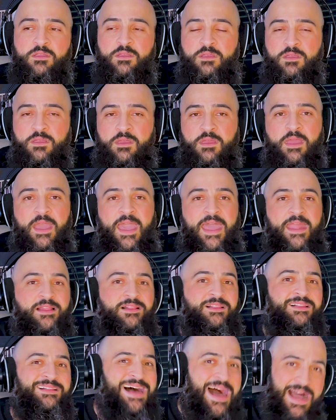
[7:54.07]
and
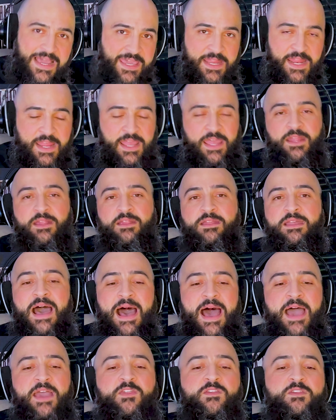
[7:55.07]
lock it in. Guys,
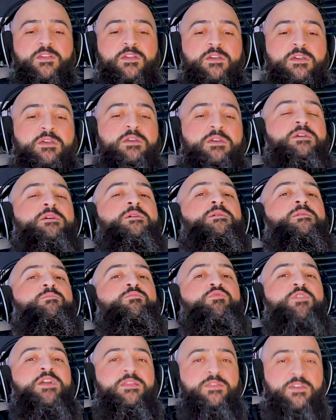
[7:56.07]
bring the
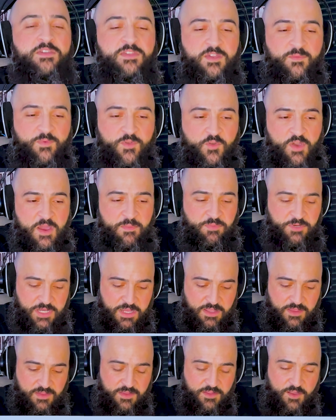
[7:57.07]
subscriptions, the
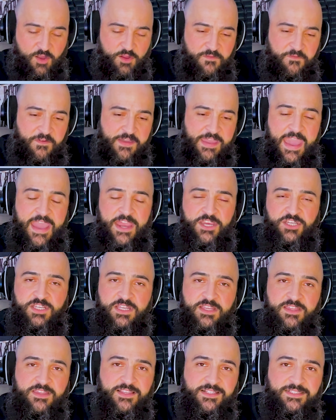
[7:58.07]
notifications, the
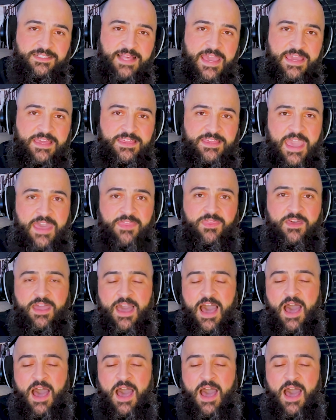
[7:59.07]
likes, and the comments. We